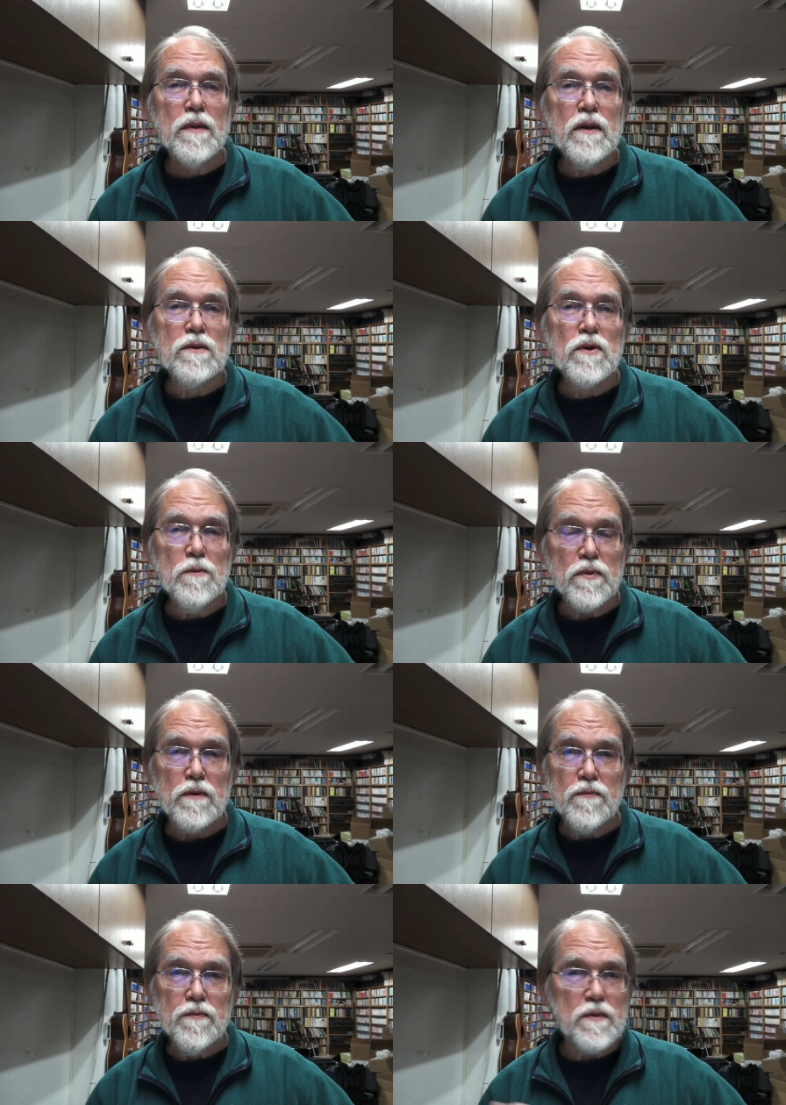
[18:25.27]
in terms
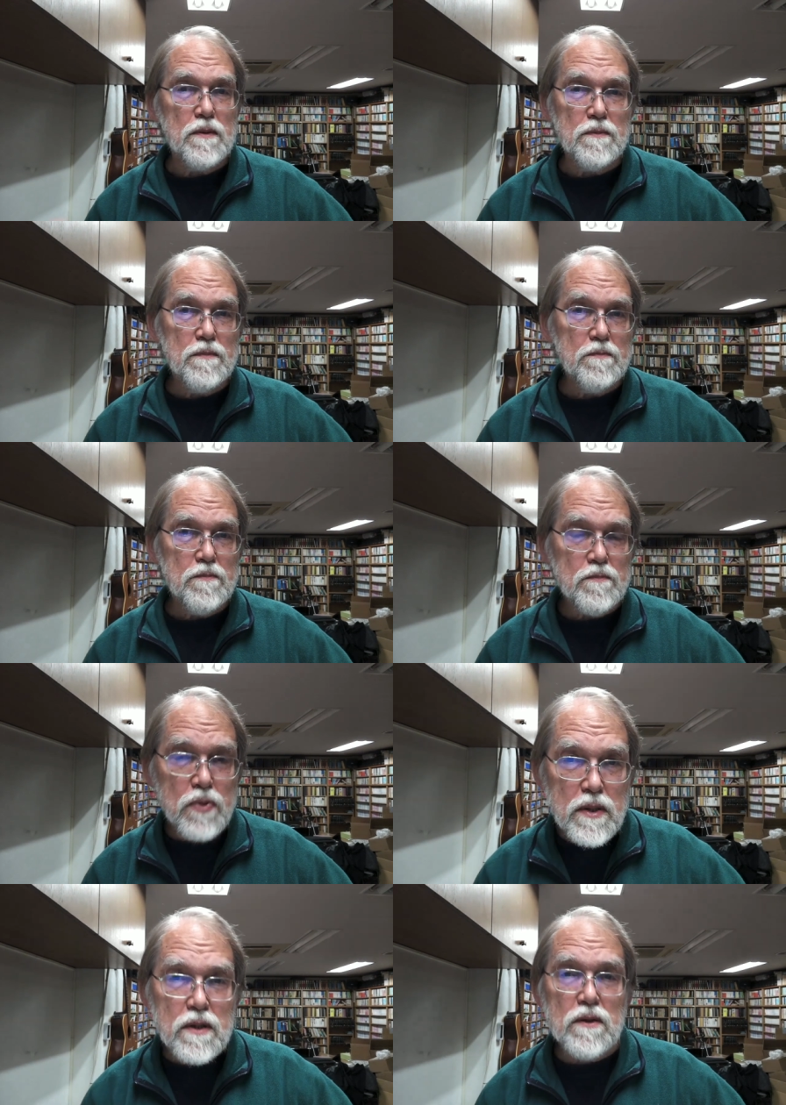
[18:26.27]
of the
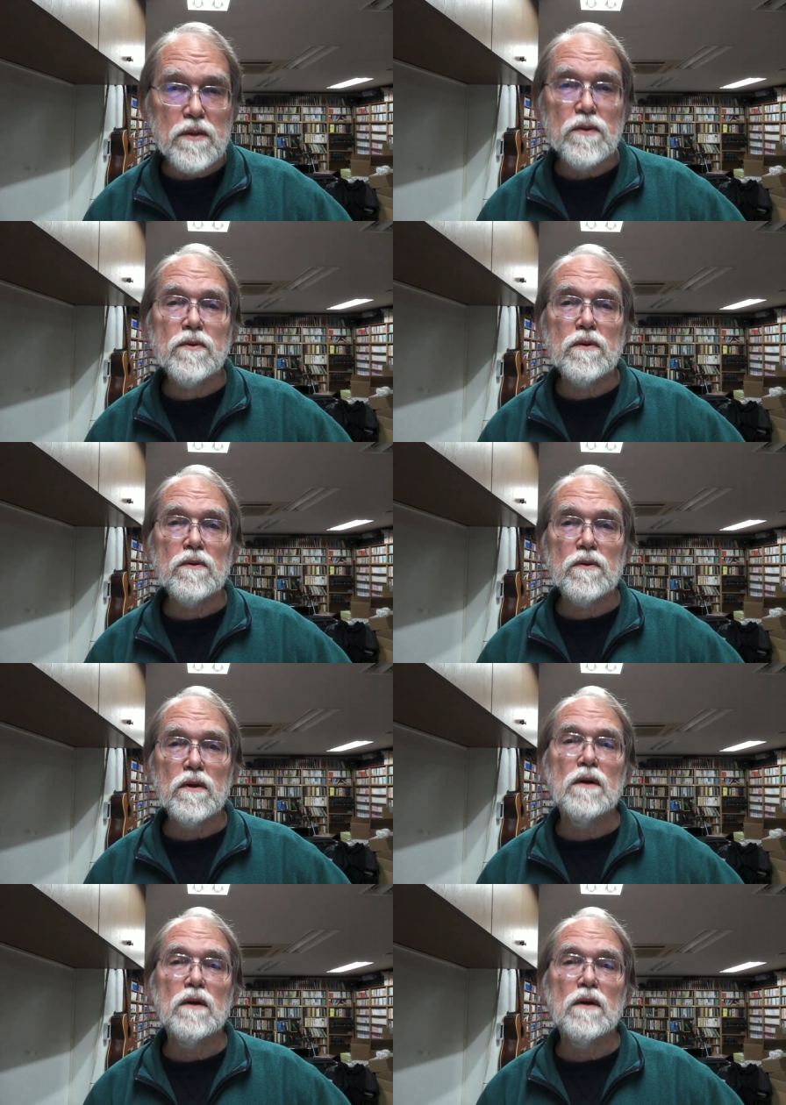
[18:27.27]
political uses,